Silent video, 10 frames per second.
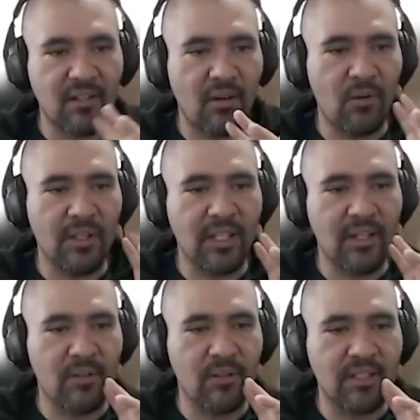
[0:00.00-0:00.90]
all the
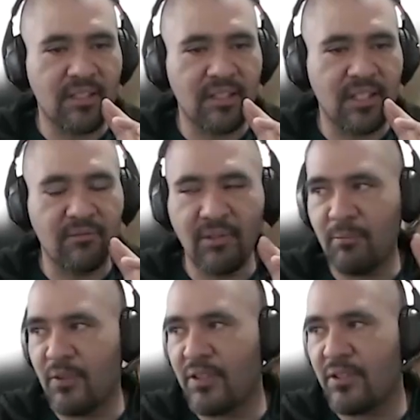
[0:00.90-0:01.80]
code is in the
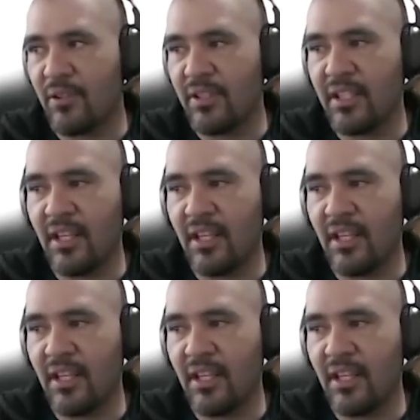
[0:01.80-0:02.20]
repository,